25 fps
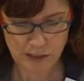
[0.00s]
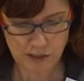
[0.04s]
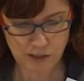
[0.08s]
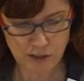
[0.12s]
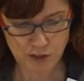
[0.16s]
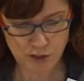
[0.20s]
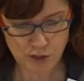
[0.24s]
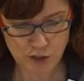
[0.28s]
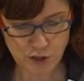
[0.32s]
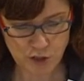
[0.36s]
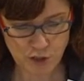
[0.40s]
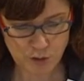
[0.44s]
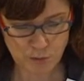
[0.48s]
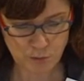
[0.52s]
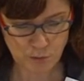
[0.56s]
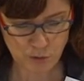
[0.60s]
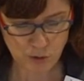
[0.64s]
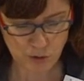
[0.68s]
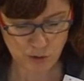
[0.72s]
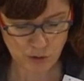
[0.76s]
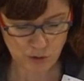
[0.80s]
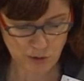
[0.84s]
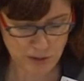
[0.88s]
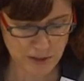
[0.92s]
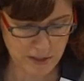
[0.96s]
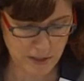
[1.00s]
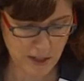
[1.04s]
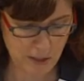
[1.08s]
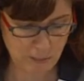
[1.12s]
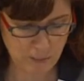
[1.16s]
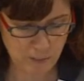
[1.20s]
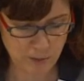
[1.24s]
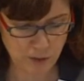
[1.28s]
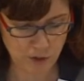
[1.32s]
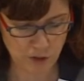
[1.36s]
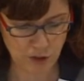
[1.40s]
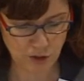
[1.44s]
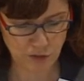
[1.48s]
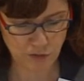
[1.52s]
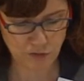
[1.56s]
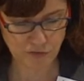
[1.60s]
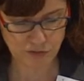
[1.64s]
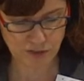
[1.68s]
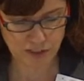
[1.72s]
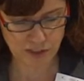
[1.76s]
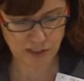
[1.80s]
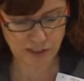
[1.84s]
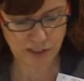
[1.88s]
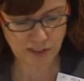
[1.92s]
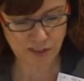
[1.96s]
a small number of
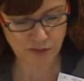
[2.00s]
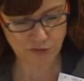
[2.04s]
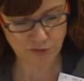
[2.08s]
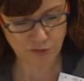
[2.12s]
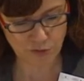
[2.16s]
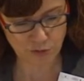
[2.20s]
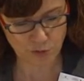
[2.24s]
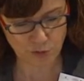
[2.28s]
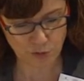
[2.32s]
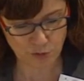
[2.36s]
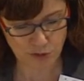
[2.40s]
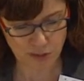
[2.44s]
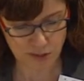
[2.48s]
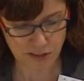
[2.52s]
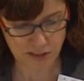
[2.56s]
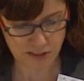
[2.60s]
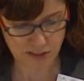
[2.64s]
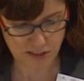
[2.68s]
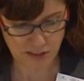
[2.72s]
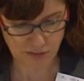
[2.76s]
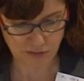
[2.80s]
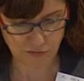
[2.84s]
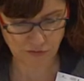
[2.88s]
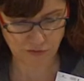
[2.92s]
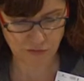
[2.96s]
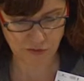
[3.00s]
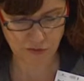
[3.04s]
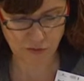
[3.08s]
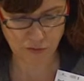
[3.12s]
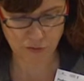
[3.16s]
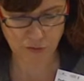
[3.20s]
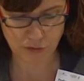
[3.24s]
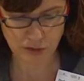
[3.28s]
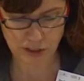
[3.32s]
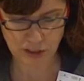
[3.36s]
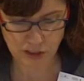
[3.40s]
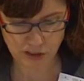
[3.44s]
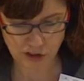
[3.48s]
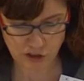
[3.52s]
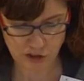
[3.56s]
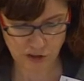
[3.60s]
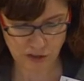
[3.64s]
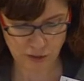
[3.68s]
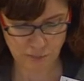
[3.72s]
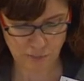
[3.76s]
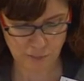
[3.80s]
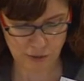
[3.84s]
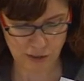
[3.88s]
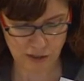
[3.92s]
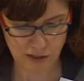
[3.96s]
these 47 regional
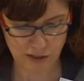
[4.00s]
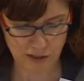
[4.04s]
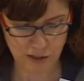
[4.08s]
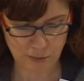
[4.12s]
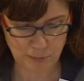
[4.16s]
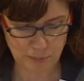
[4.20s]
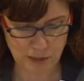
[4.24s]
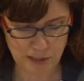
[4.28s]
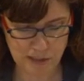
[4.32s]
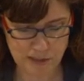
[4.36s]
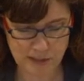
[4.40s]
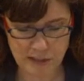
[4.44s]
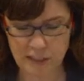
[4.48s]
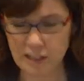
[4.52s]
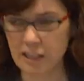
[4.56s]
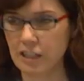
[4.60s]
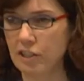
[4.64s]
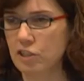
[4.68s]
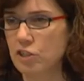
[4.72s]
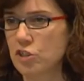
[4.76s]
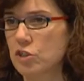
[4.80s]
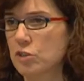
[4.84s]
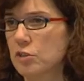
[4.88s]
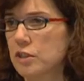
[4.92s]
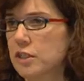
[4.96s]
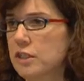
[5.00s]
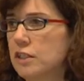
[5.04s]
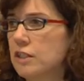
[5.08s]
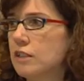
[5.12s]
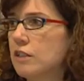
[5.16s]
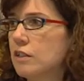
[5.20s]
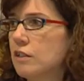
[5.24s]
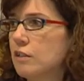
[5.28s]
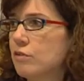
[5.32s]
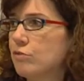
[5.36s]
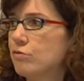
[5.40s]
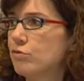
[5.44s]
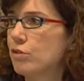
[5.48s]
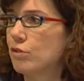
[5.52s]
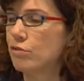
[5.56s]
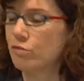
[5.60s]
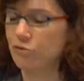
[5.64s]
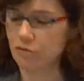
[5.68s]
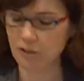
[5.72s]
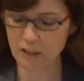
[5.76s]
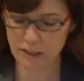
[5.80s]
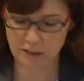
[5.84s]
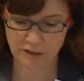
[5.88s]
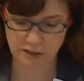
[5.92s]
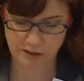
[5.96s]
parliaments actually
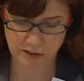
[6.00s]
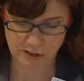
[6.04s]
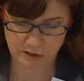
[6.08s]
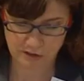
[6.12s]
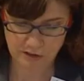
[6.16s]
fulfill these